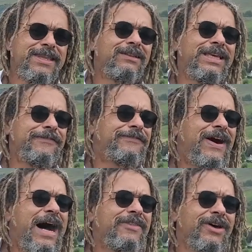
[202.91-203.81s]
The late
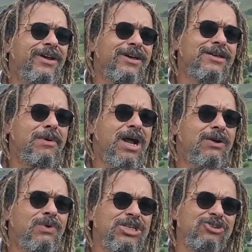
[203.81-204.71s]
father of the
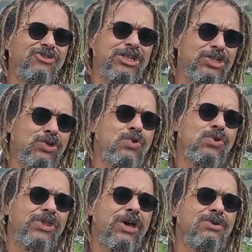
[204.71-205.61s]
Marquess had raised
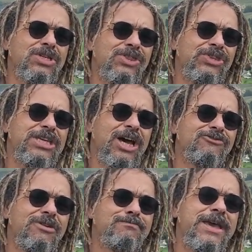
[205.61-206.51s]

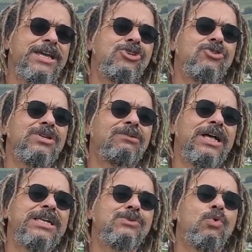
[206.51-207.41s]
2,300 men during the
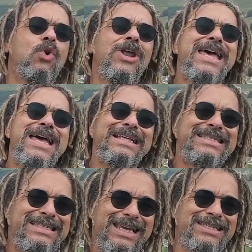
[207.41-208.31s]
last war, and
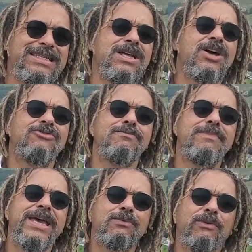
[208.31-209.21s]
1,600
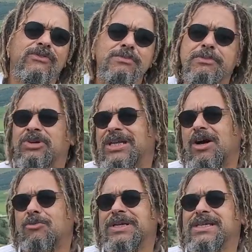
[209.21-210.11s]
men were from the
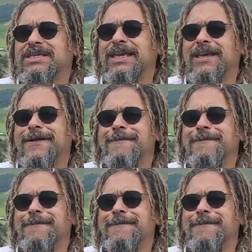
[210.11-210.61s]
Breadalbane estate.